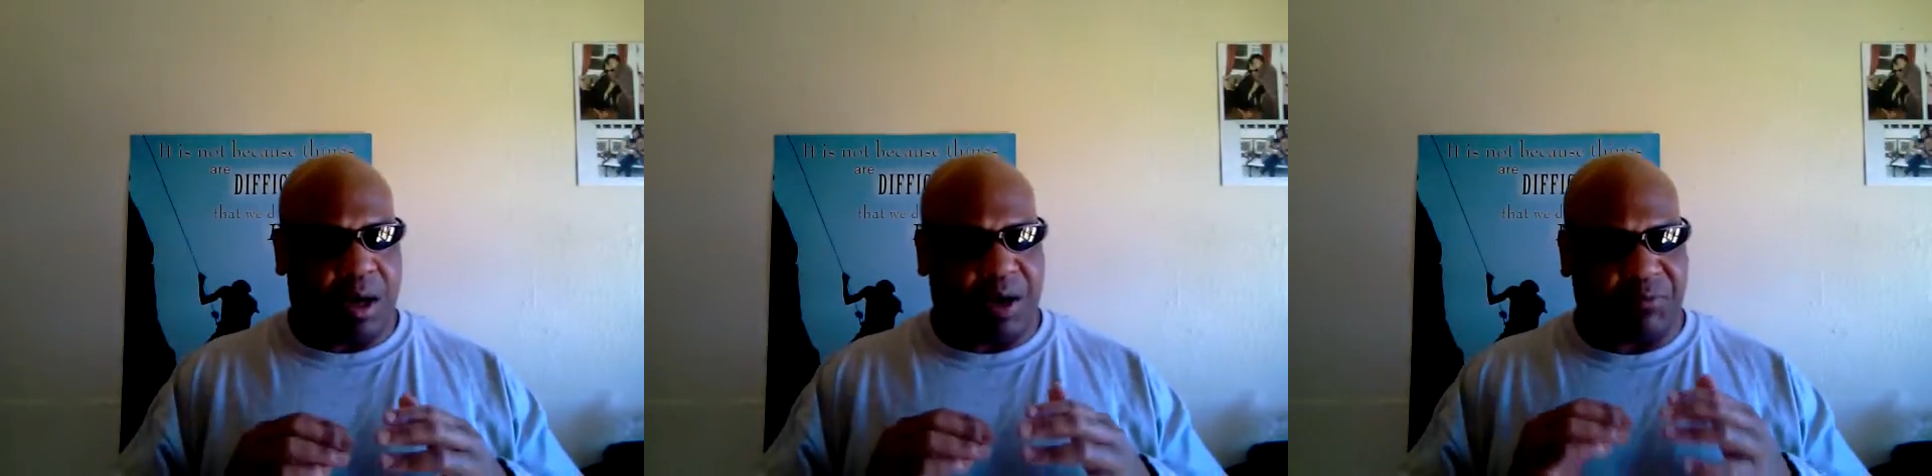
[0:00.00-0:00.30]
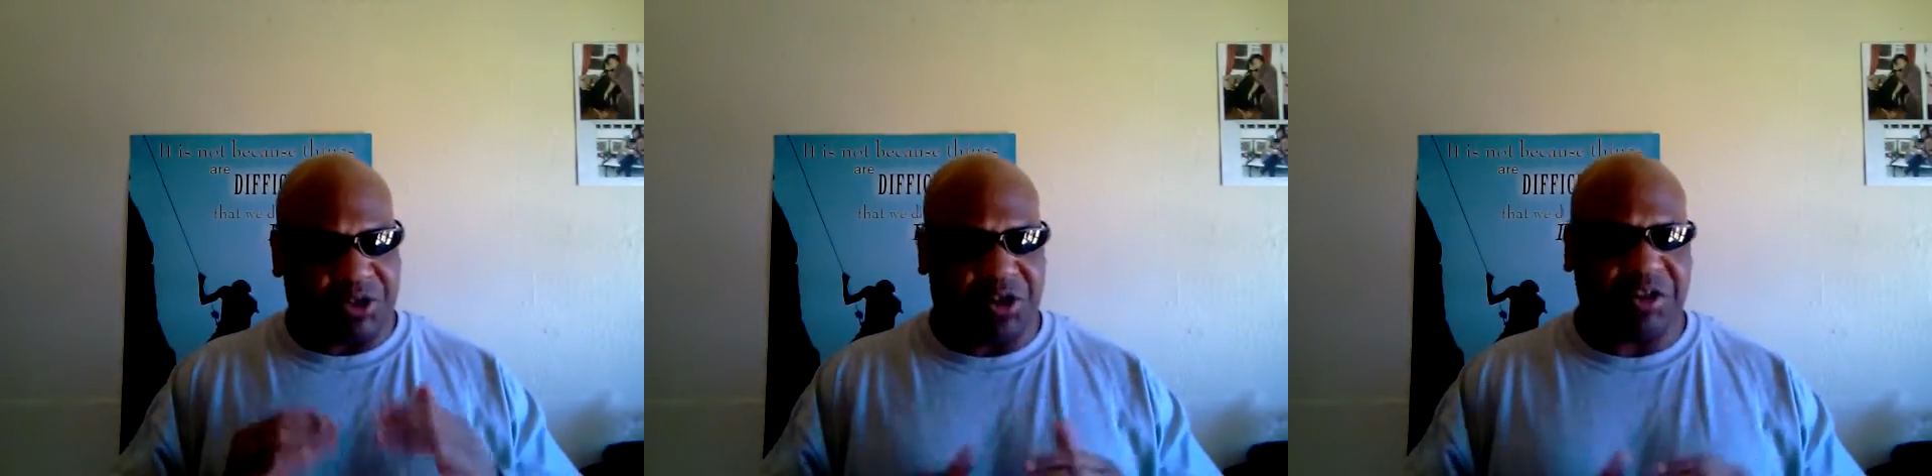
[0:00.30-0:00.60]
of
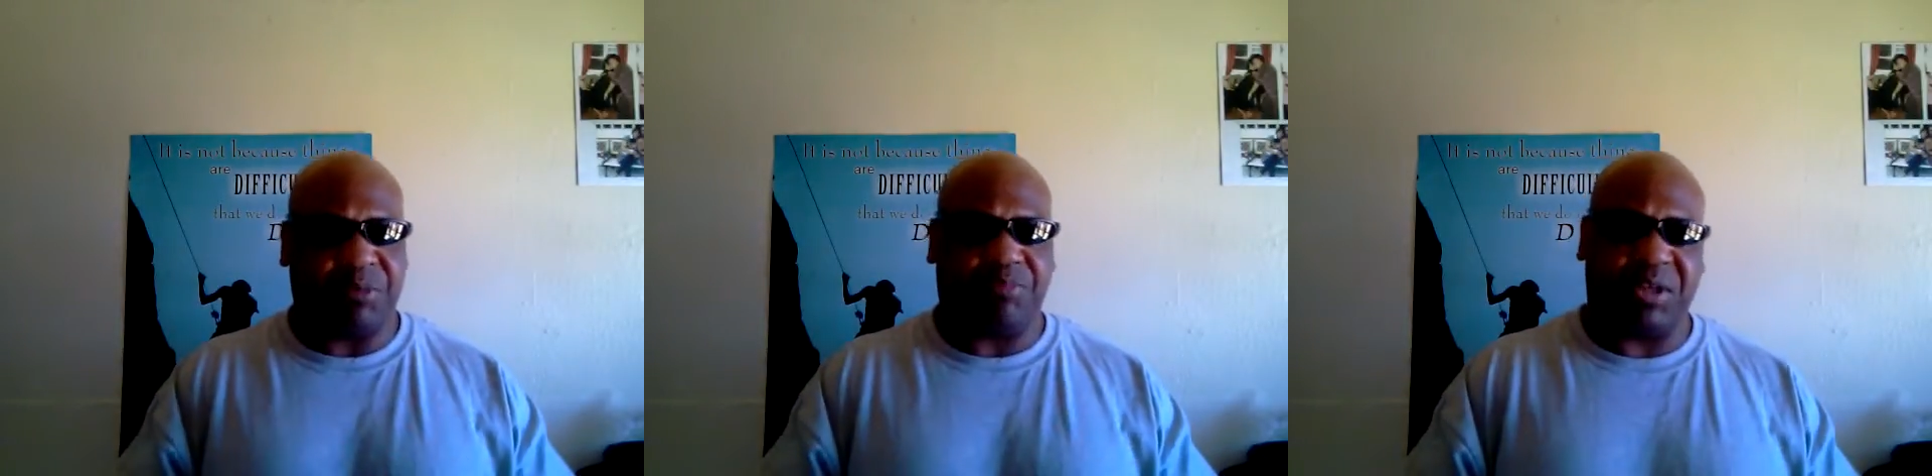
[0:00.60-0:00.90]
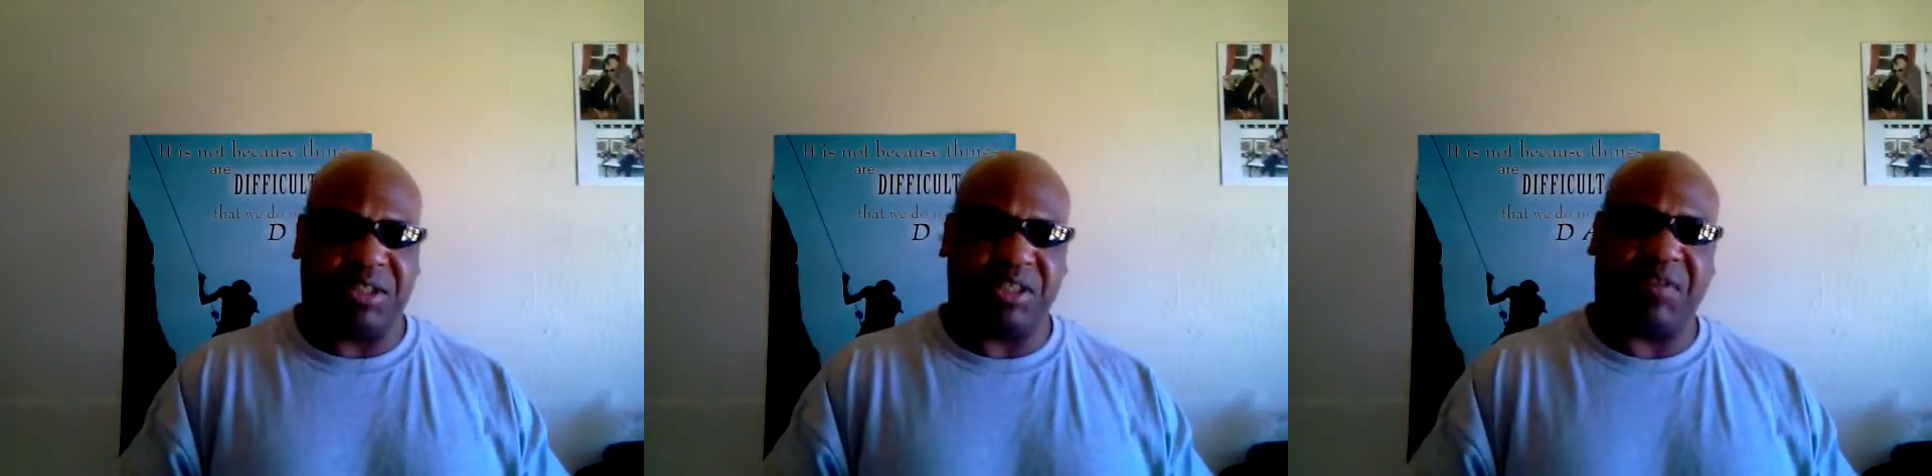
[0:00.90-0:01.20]
returning to
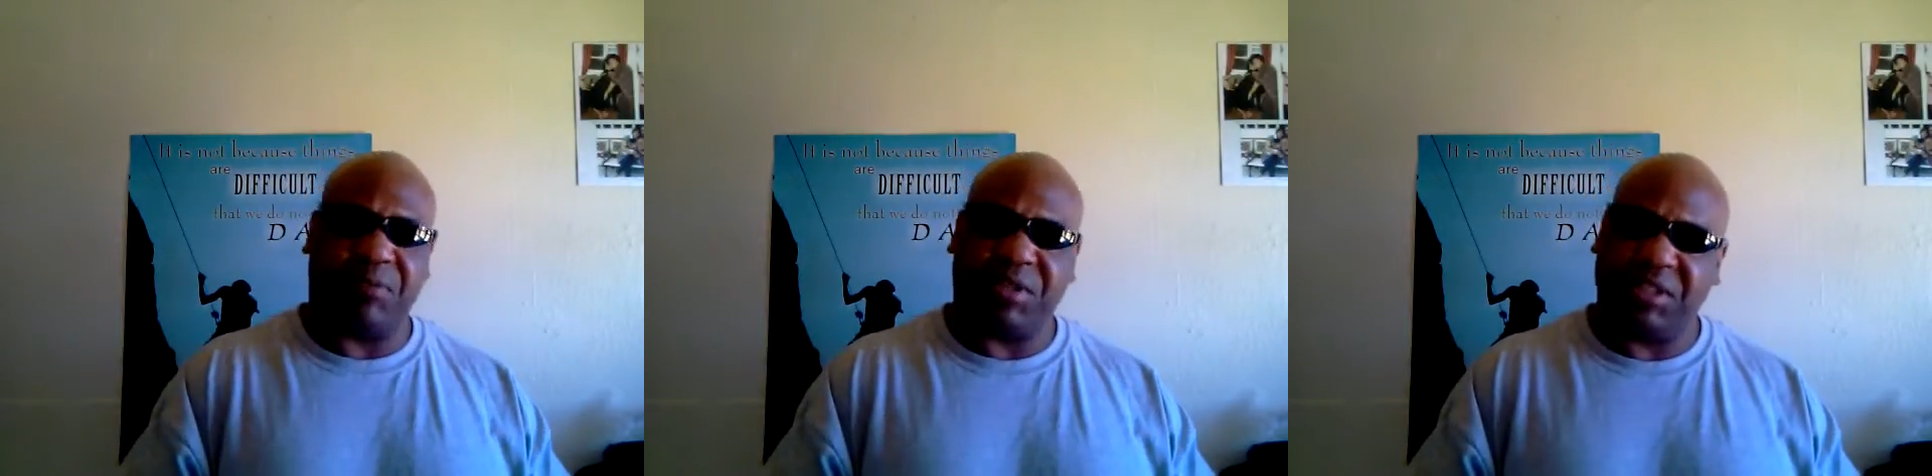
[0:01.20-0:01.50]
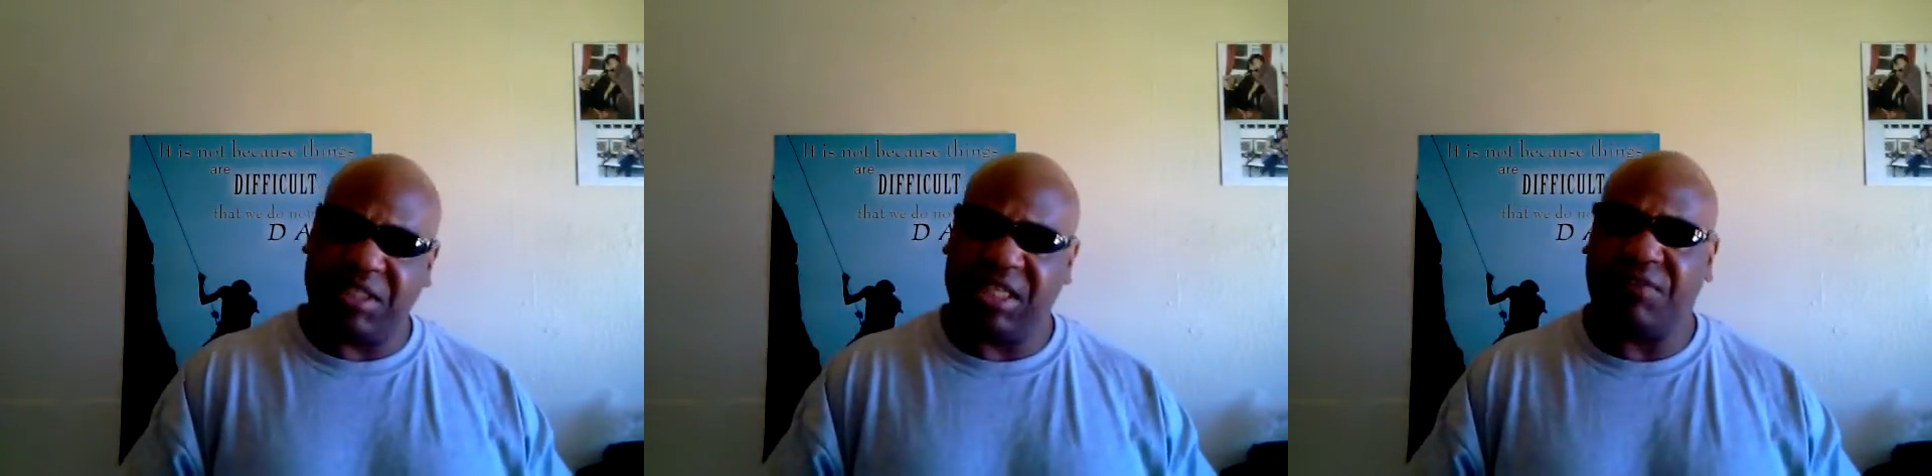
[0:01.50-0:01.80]
prison if they
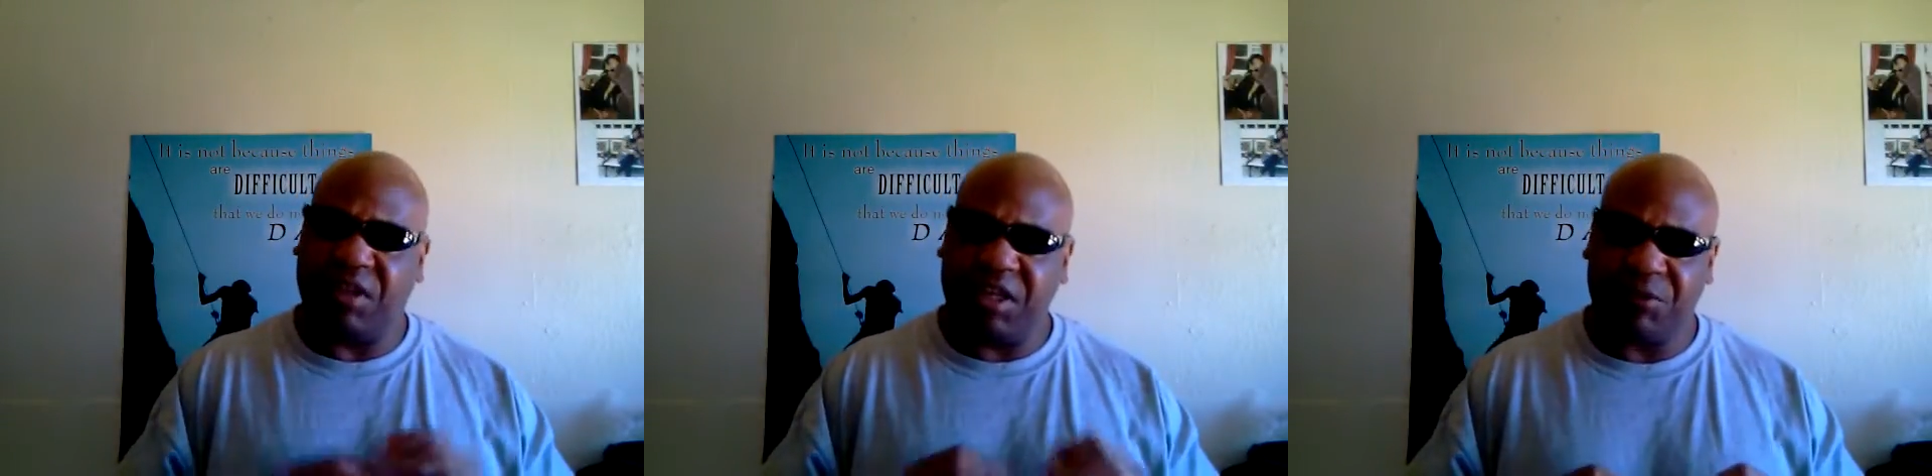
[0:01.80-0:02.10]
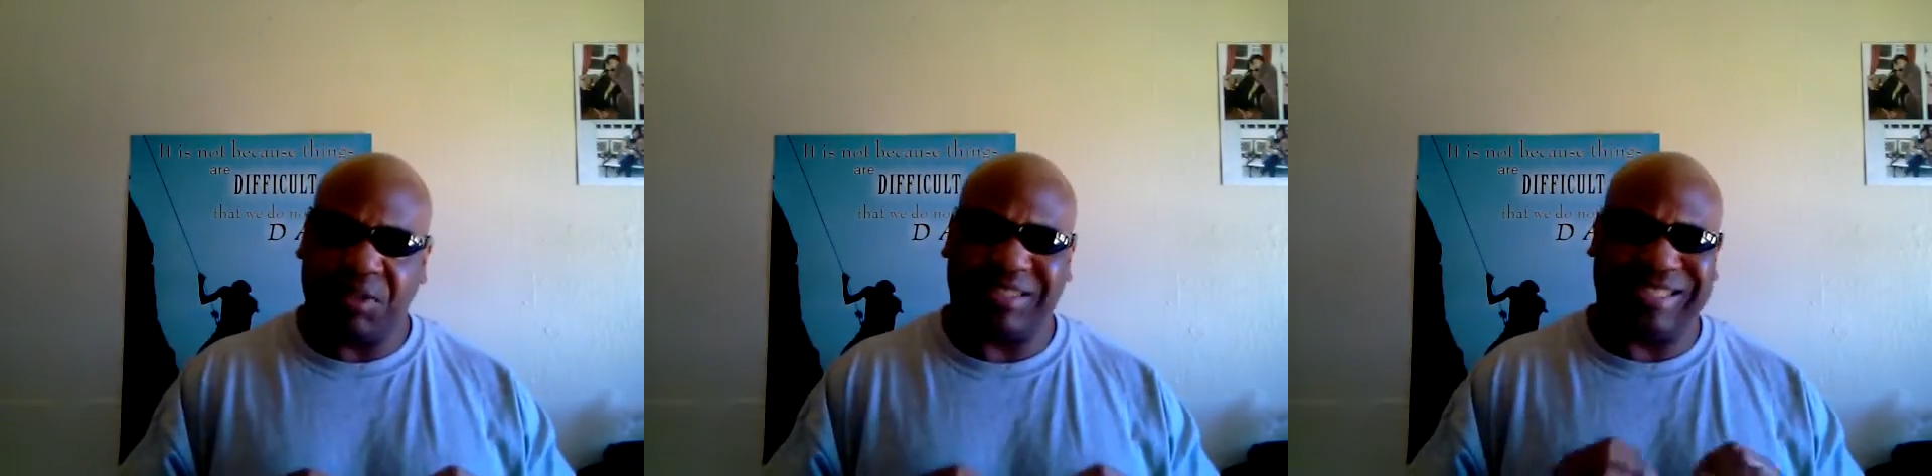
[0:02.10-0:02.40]
receive
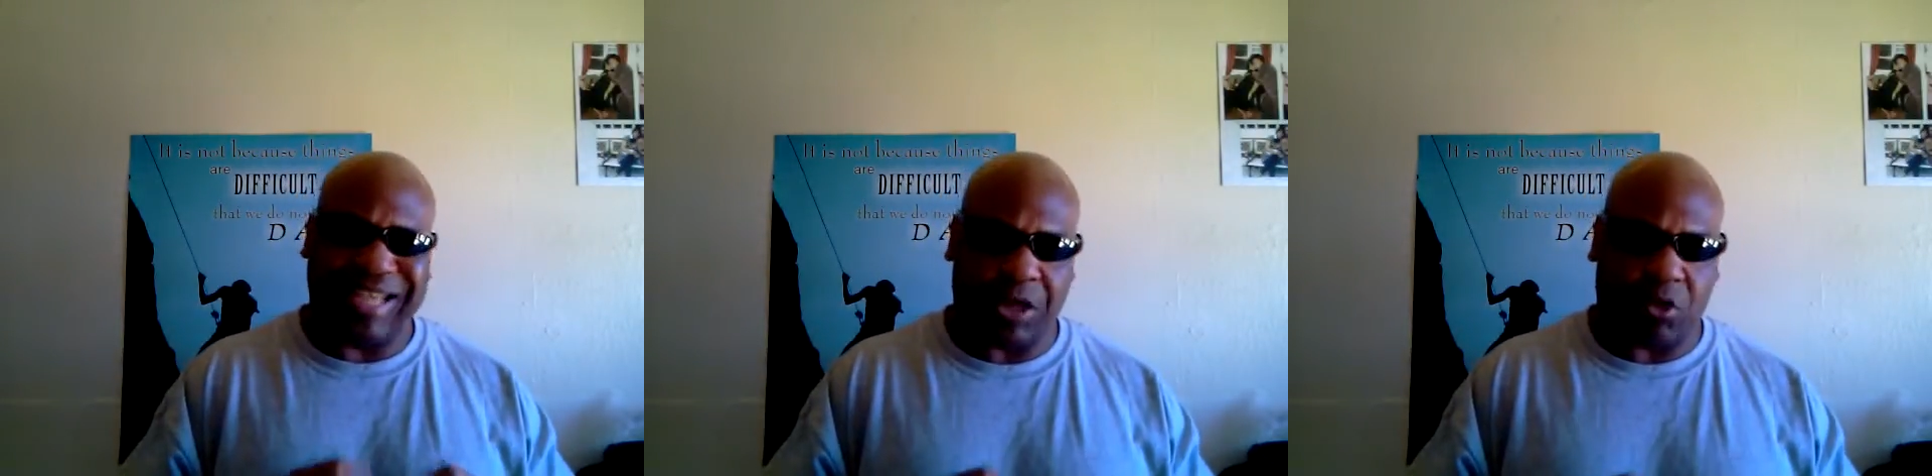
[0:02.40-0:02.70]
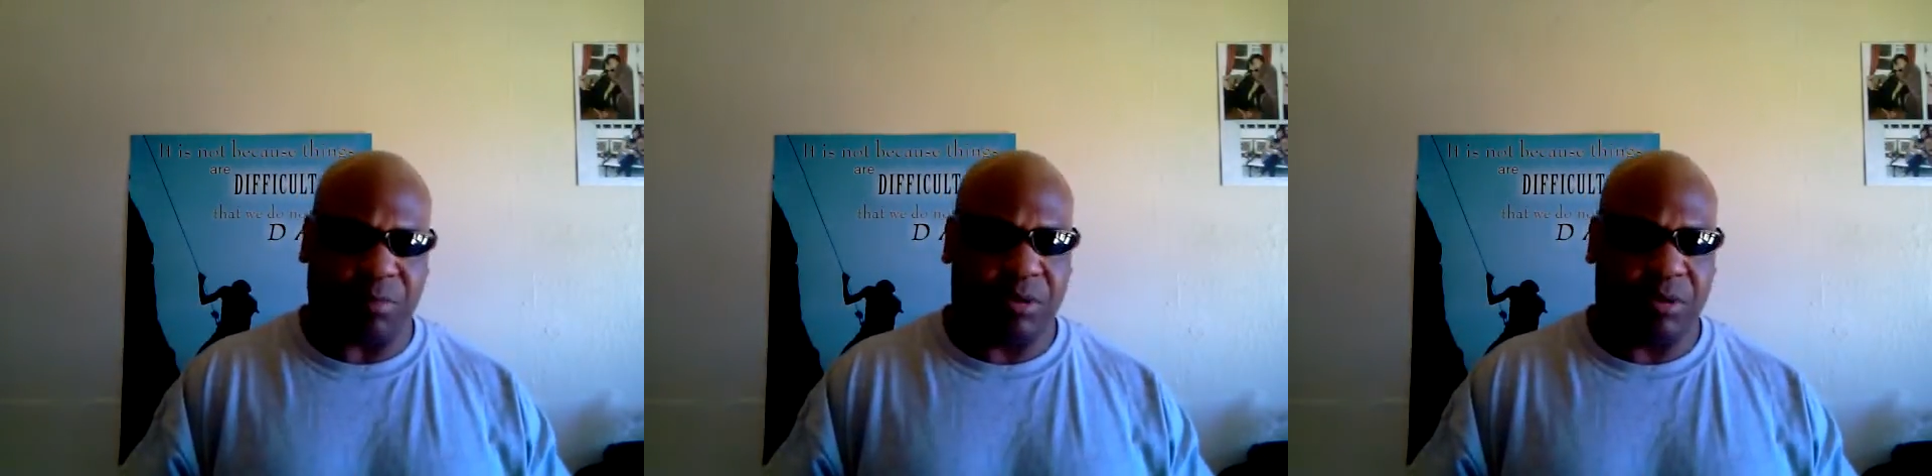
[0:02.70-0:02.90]
literacy help,